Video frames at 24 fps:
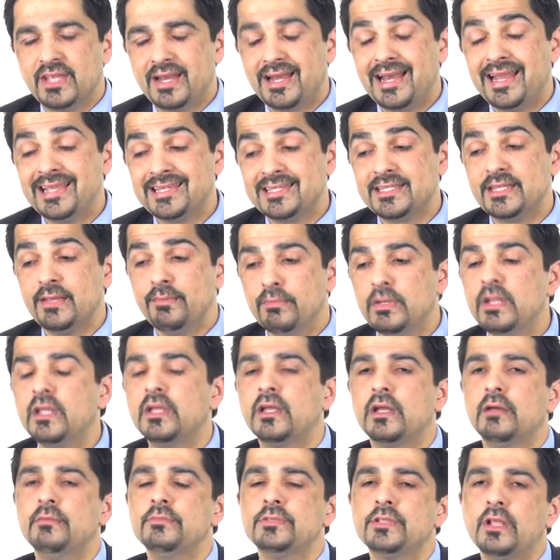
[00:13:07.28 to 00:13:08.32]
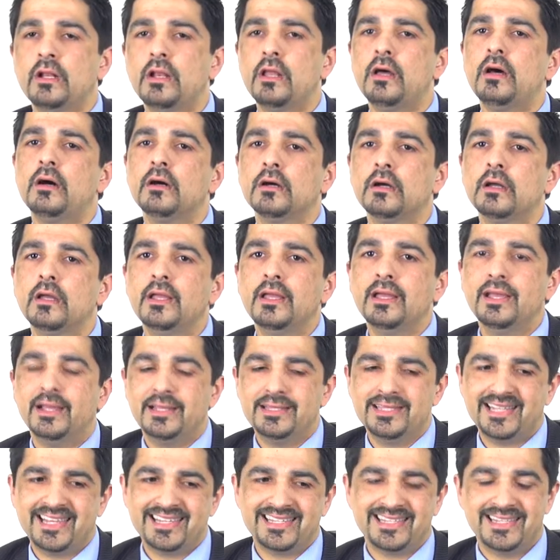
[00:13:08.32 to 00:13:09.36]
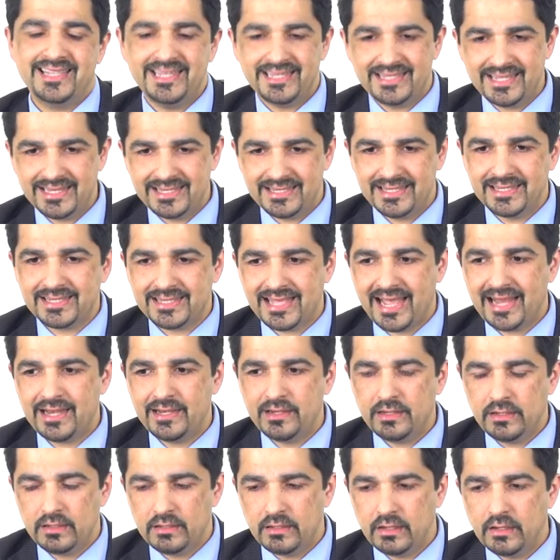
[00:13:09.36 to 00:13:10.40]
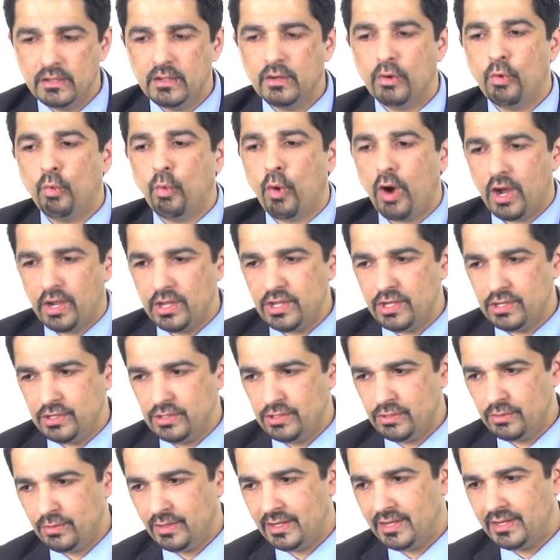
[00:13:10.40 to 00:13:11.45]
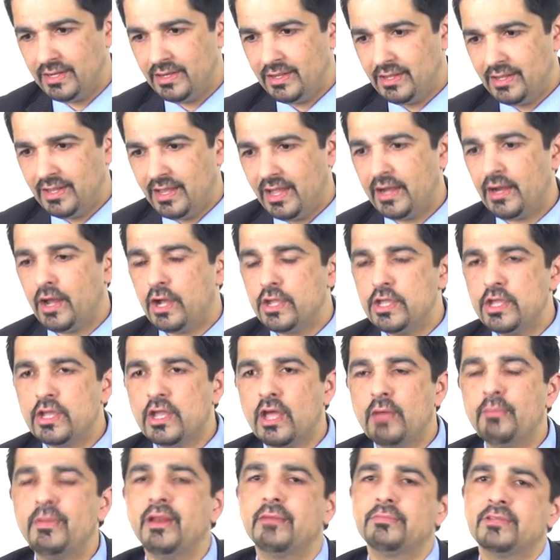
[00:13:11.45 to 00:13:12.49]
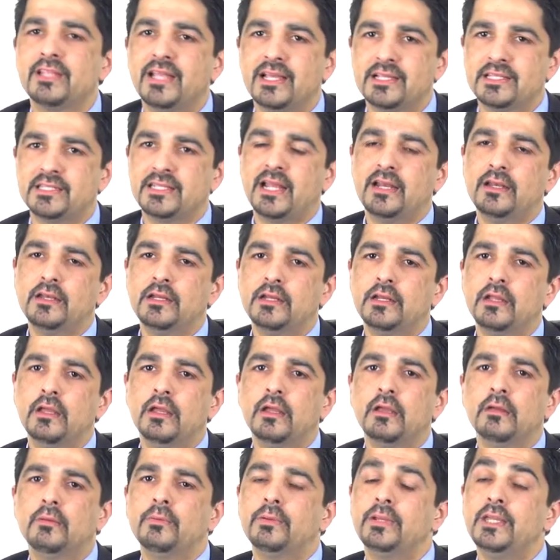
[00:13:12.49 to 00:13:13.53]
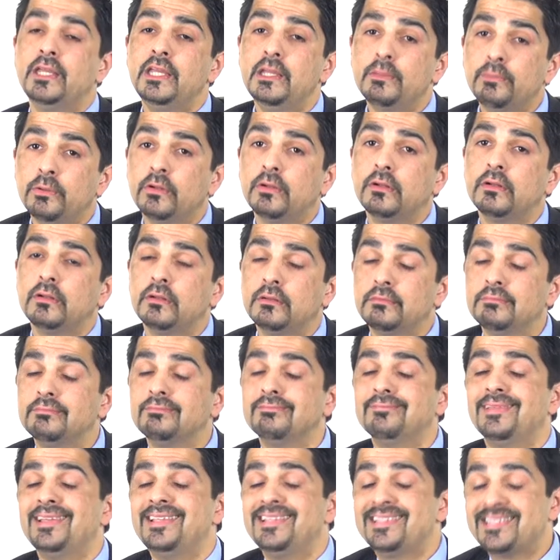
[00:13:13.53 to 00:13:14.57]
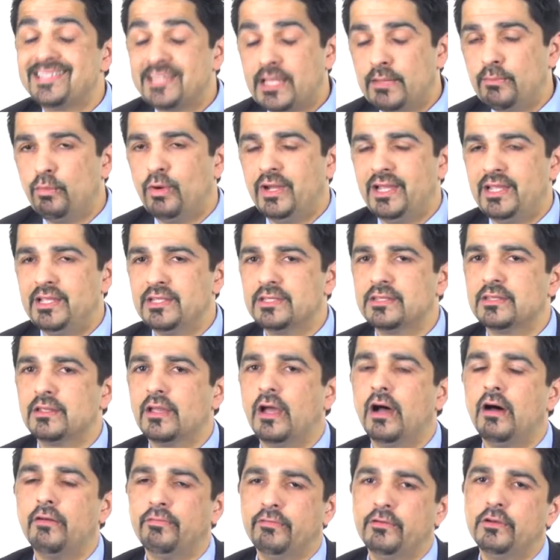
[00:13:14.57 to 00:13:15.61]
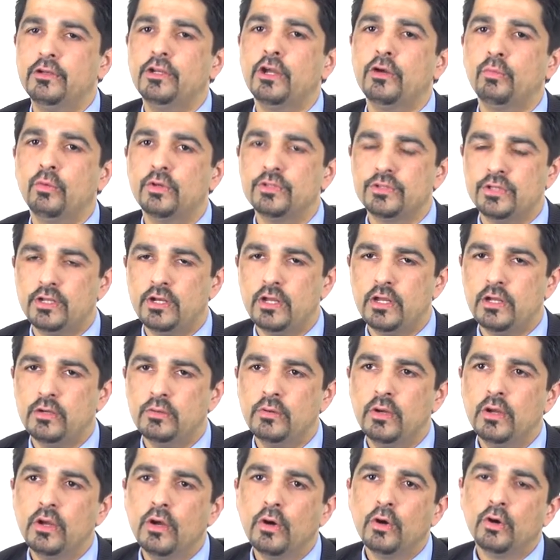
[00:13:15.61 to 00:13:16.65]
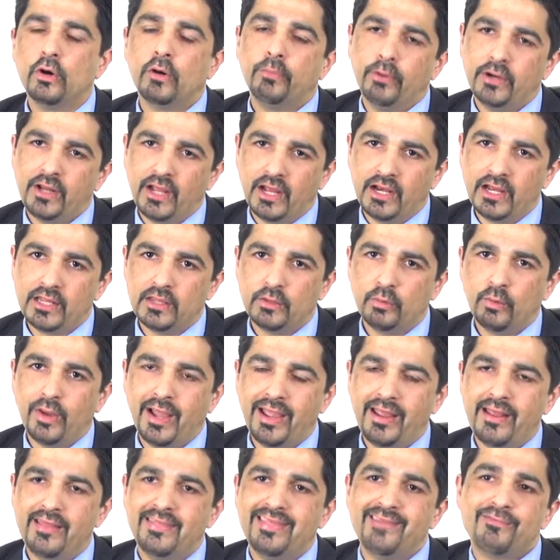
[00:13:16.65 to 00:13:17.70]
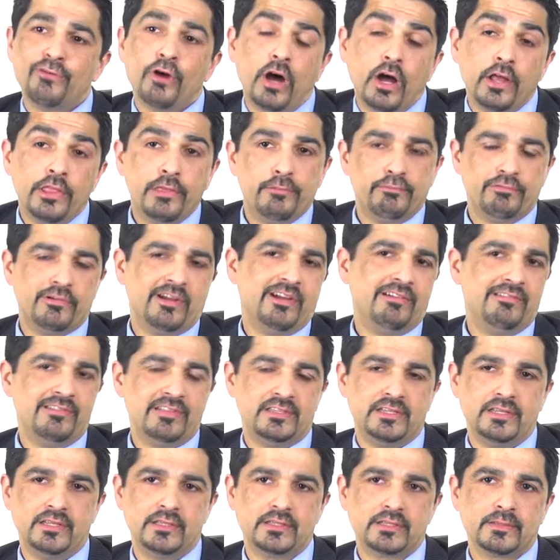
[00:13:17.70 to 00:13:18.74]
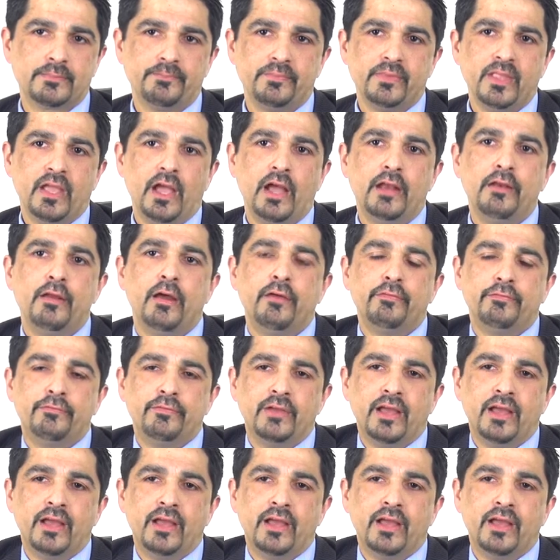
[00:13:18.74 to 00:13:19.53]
unless somebody comes along and says, this is the standard, what are you doing, and are you coming up to that standard? People, in some ways, often don't want to know. Or put it another way, they've got other priorities. And